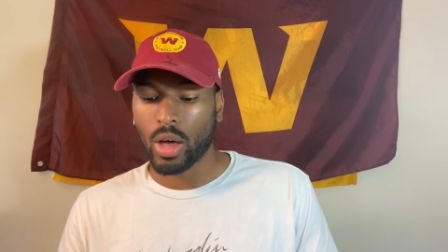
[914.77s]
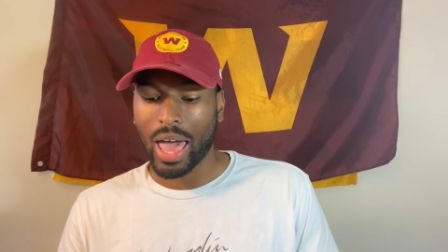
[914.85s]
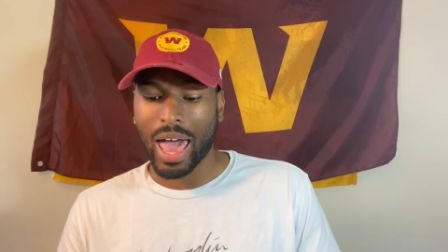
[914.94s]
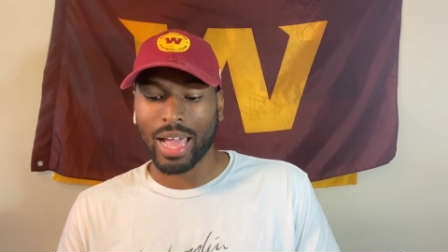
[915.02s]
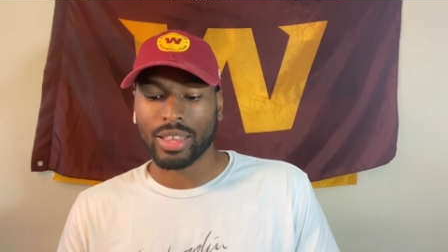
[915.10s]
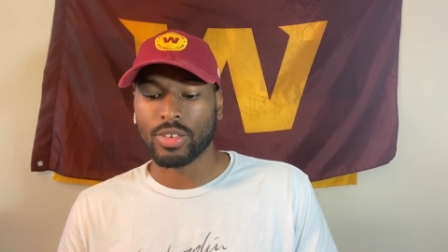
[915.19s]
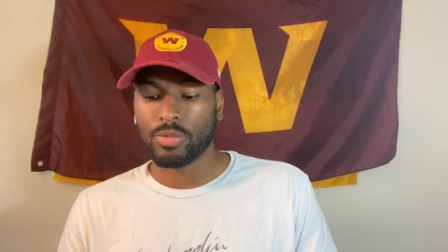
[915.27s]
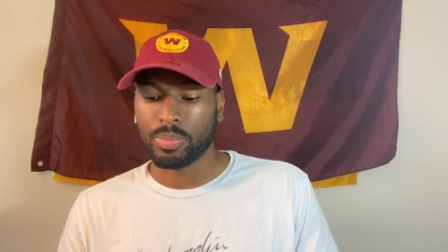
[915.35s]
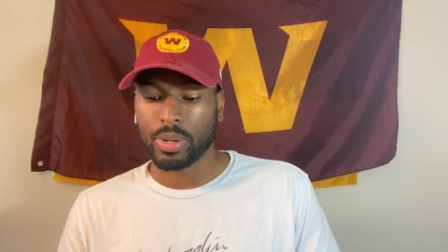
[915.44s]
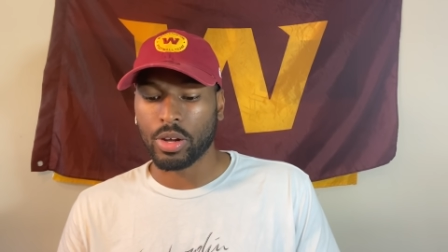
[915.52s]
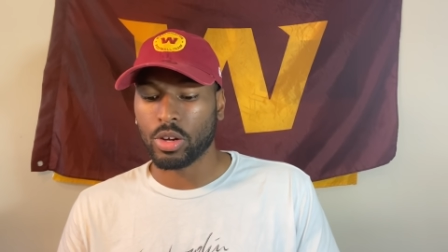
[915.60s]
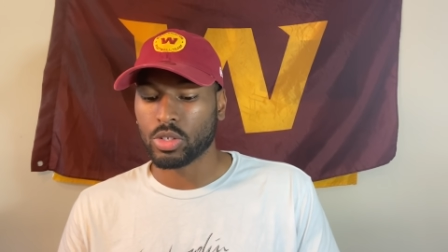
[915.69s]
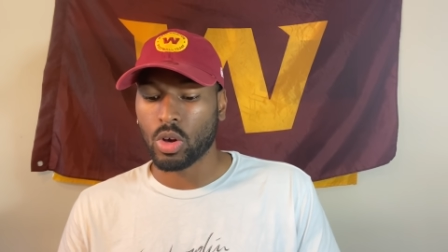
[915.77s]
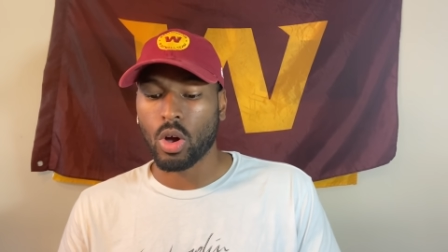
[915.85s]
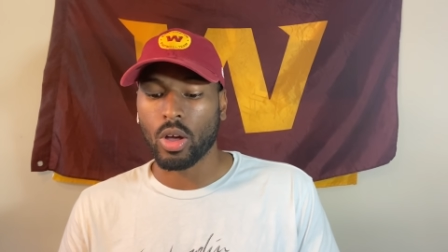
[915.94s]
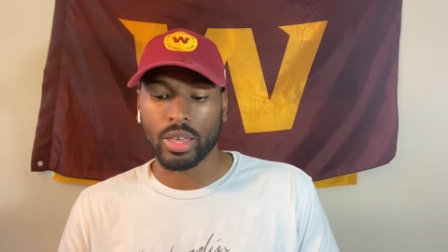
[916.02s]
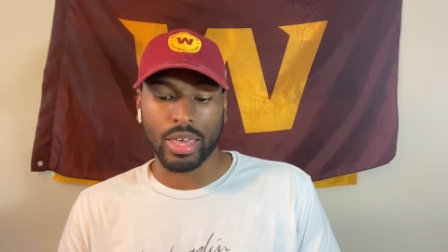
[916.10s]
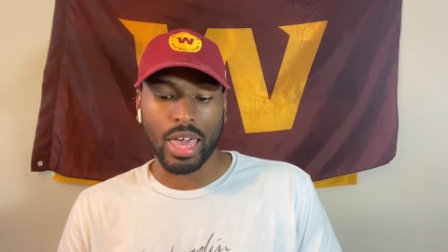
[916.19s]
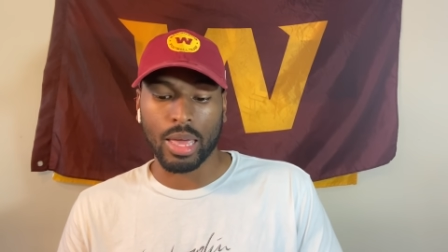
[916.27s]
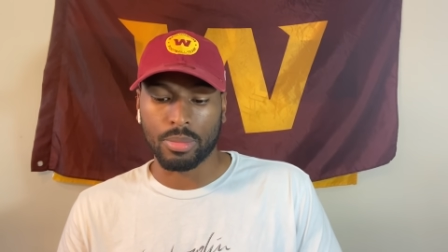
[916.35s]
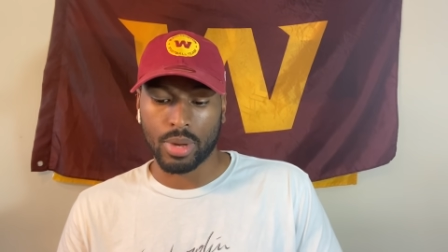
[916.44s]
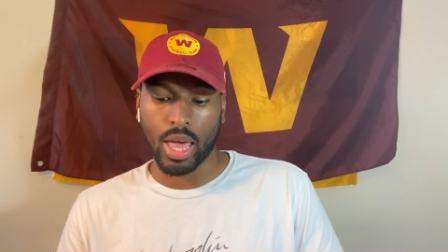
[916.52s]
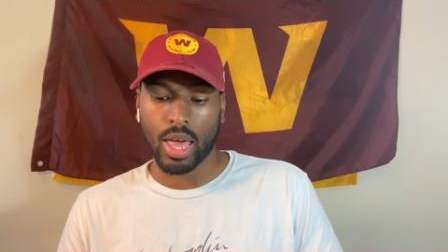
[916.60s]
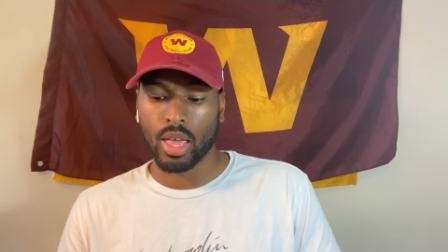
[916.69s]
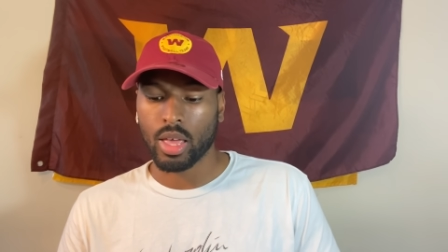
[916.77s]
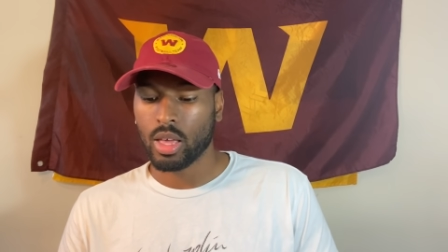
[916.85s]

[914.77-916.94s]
active players on game day.